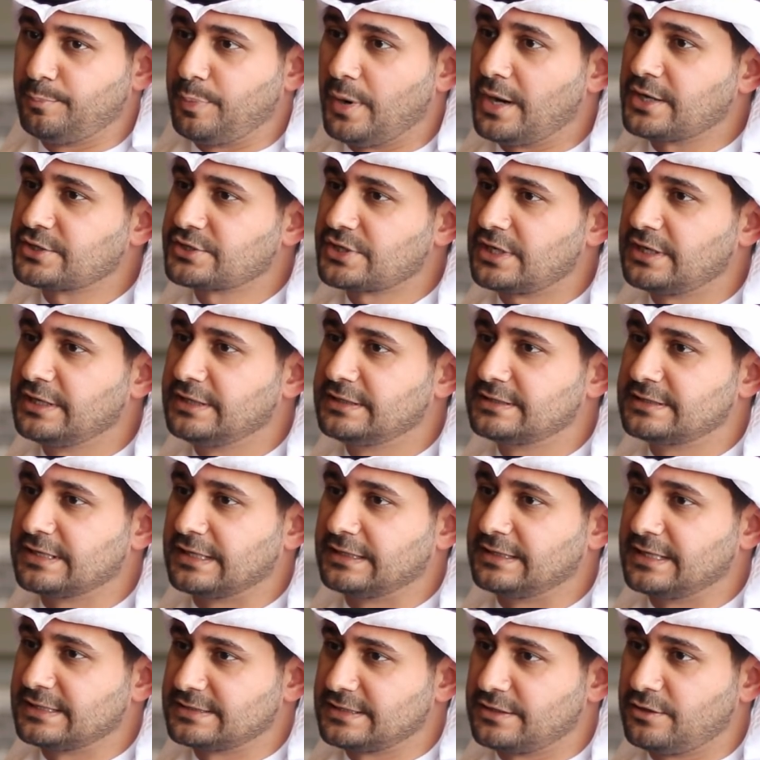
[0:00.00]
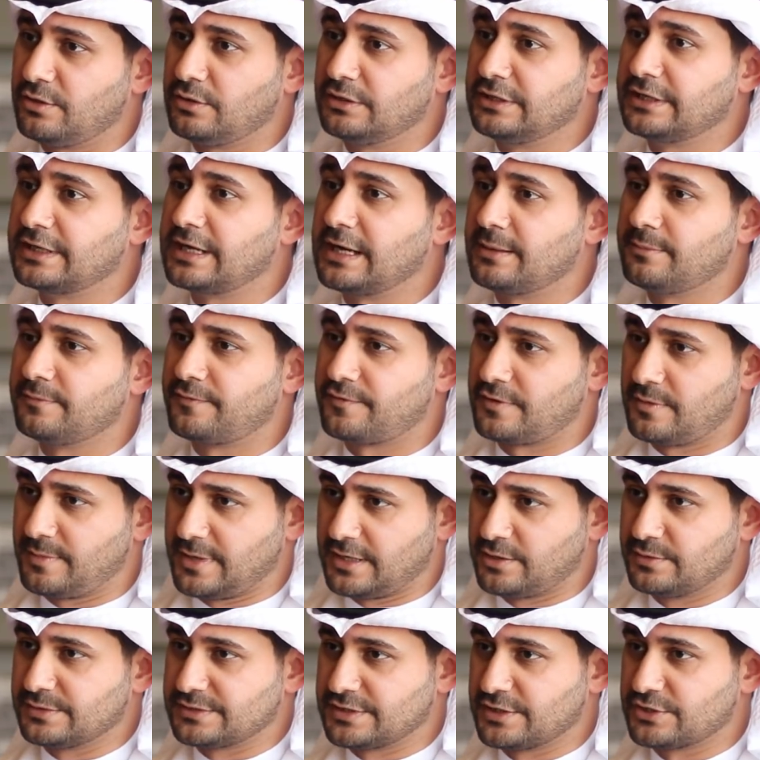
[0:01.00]
Partially, it doesn't only come
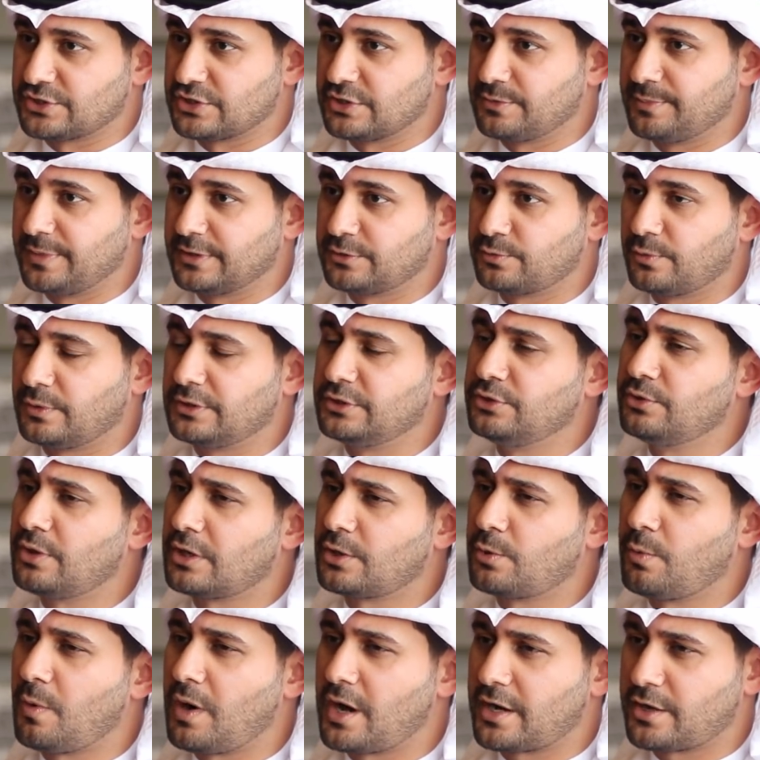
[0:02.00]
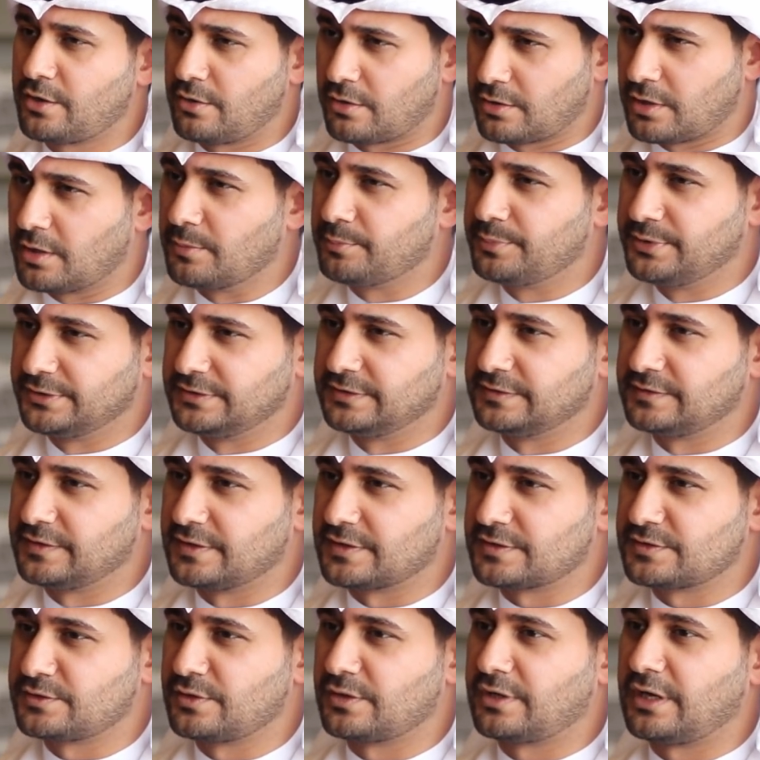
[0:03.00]
from acquisition, but when you acquire your
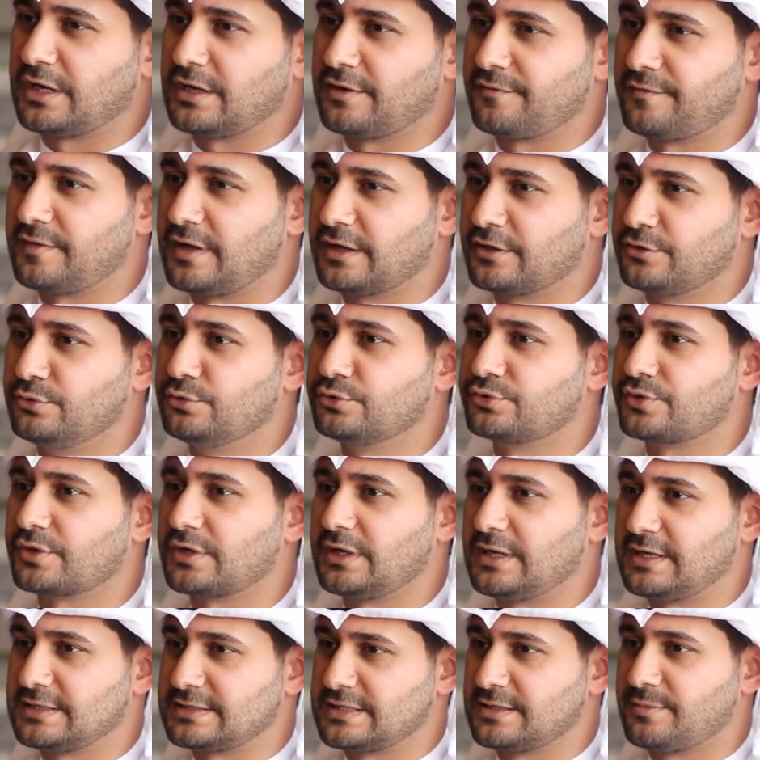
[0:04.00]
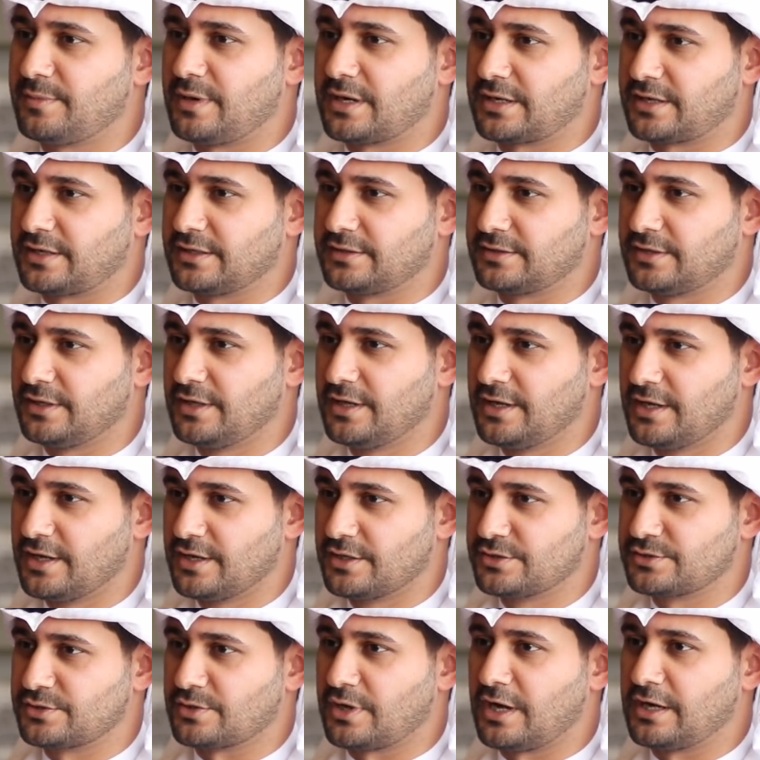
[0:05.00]
competitors, you kind of like neutralize the market.
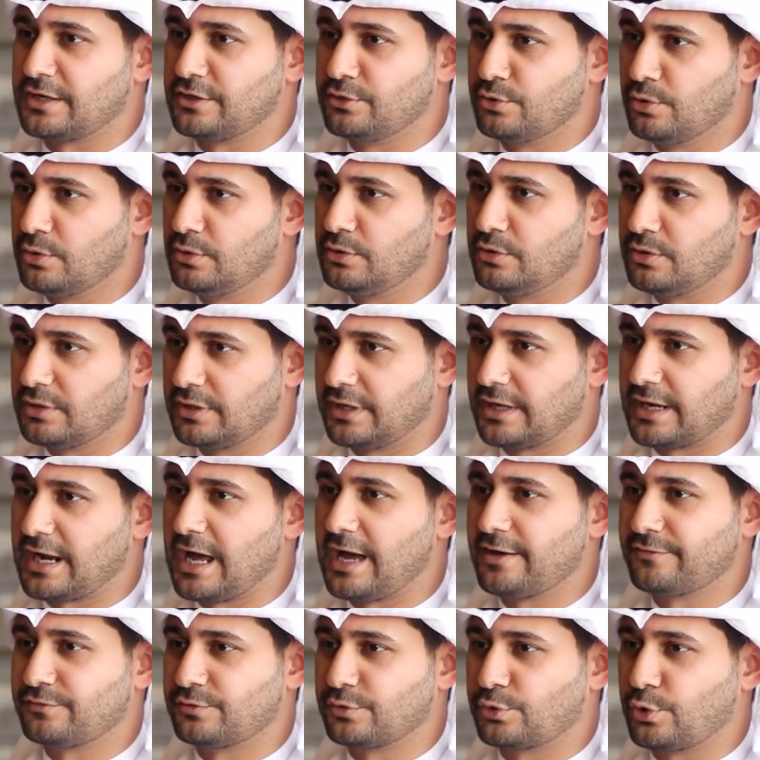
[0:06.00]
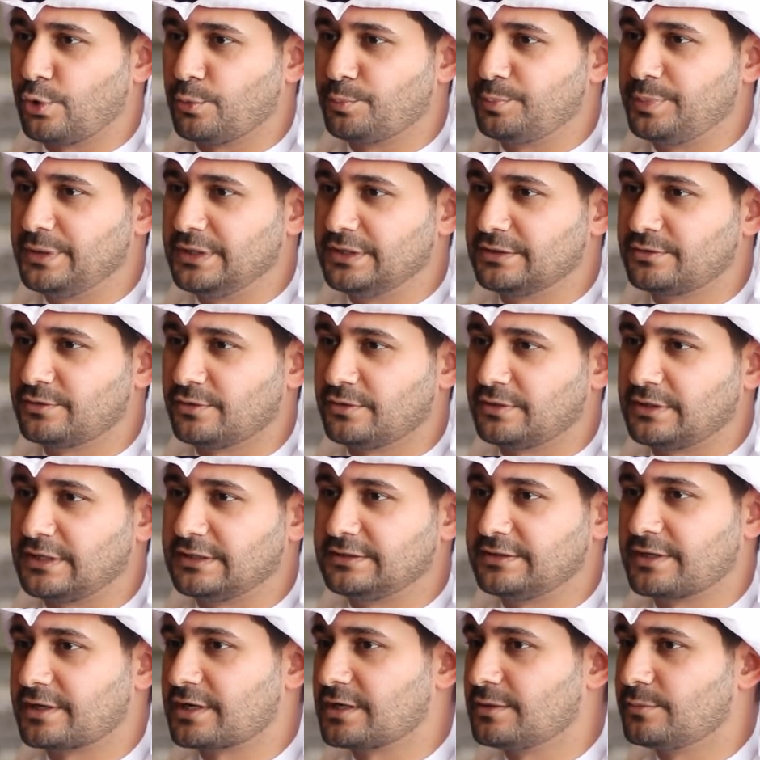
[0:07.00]
So I no longer have to compete on
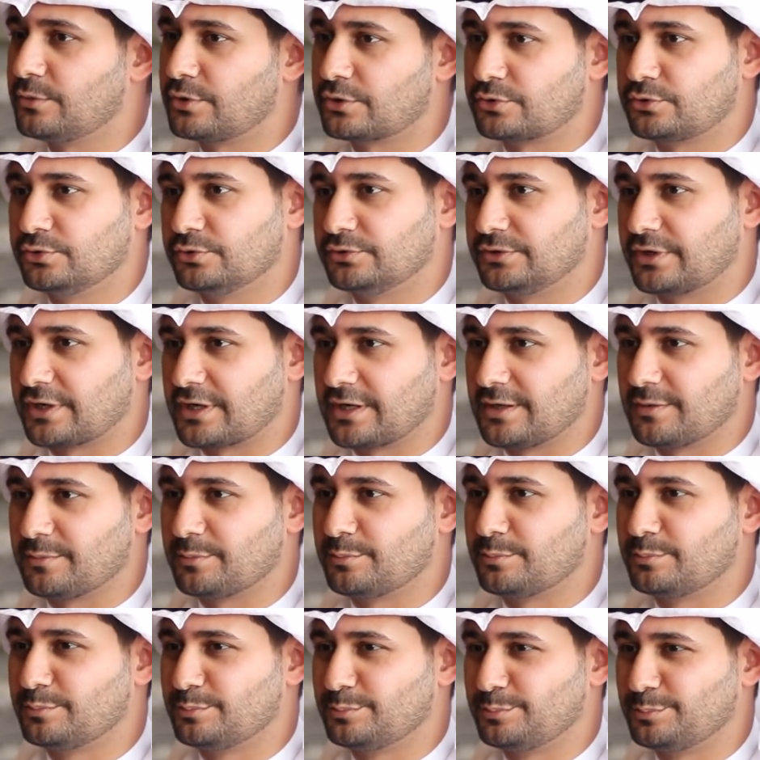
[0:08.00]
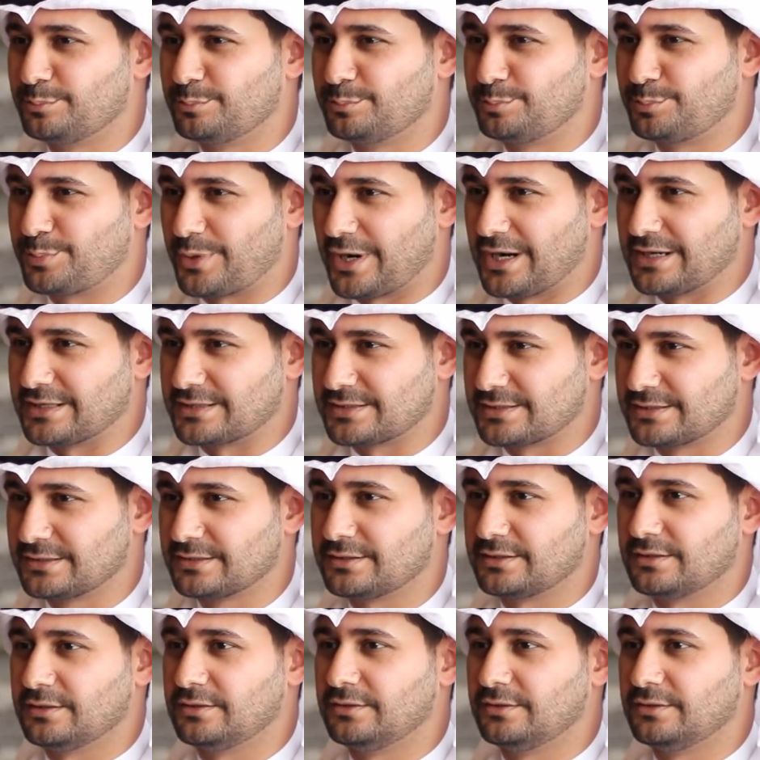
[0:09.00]
a dirham or 2 dirham price.